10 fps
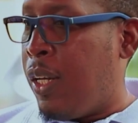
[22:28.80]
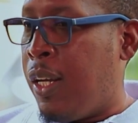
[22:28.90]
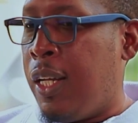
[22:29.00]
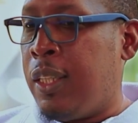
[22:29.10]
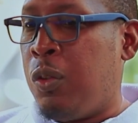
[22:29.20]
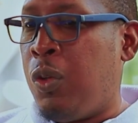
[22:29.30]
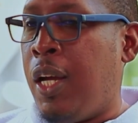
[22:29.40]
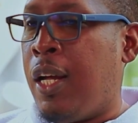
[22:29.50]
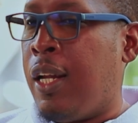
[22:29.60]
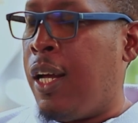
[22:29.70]
let's
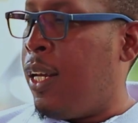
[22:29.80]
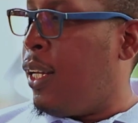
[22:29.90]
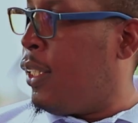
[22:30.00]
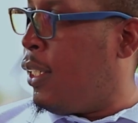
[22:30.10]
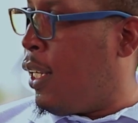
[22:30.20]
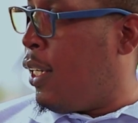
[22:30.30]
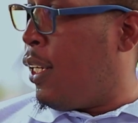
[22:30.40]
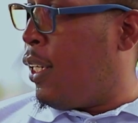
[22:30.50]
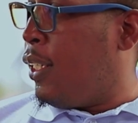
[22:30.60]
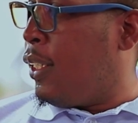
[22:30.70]
try and
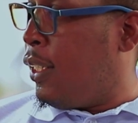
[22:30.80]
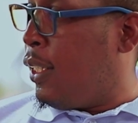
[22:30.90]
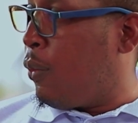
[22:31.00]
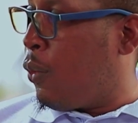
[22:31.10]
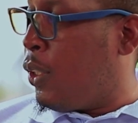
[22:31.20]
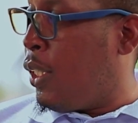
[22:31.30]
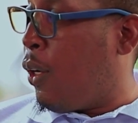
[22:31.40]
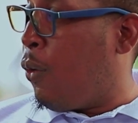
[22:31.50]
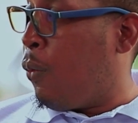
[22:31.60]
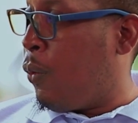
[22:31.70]
understand the disease, because
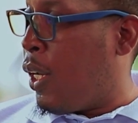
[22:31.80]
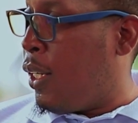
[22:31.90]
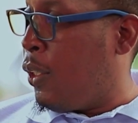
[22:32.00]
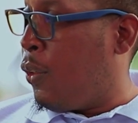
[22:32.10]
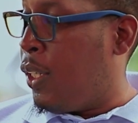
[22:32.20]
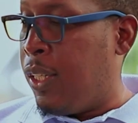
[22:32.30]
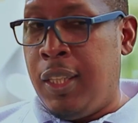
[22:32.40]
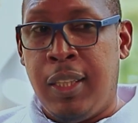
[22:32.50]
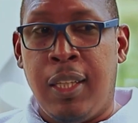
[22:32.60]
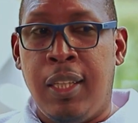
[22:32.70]
now addiction
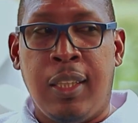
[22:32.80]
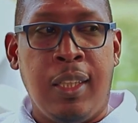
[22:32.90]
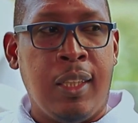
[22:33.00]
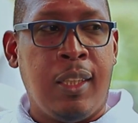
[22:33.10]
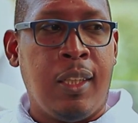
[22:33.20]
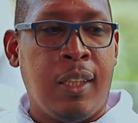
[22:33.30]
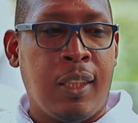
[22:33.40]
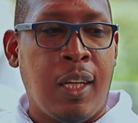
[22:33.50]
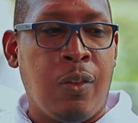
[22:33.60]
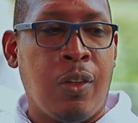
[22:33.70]
is a disease.
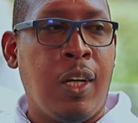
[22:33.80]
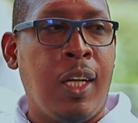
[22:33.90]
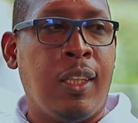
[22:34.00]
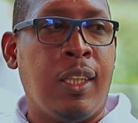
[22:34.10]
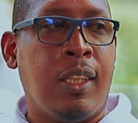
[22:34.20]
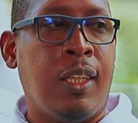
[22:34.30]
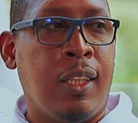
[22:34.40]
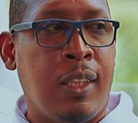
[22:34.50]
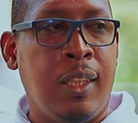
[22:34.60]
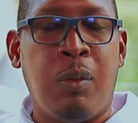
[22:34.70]
It's categorized as a
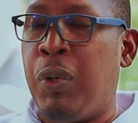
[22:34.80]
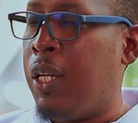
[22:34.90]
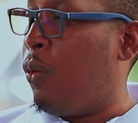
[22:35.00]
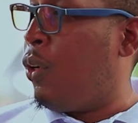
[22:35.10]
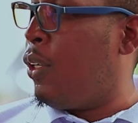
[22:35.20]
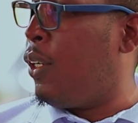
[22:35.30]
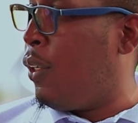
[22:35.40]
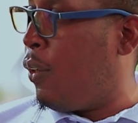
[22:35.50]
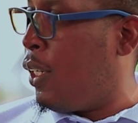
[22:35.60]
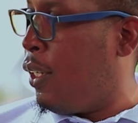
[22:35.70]
disease by the World
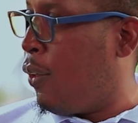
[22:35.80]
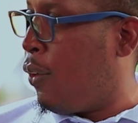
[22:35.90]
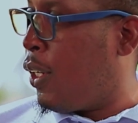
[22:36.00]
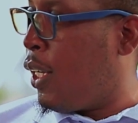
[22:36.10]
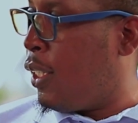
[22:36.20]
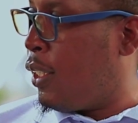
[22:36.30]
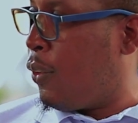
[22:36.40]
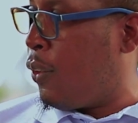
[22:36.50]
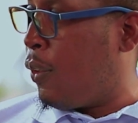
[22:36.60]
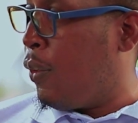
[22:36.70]
Health
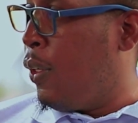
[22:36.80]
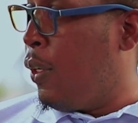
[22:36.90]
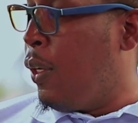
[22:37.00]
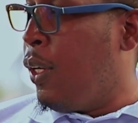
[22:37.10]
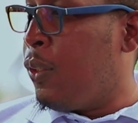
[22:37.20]
Organization.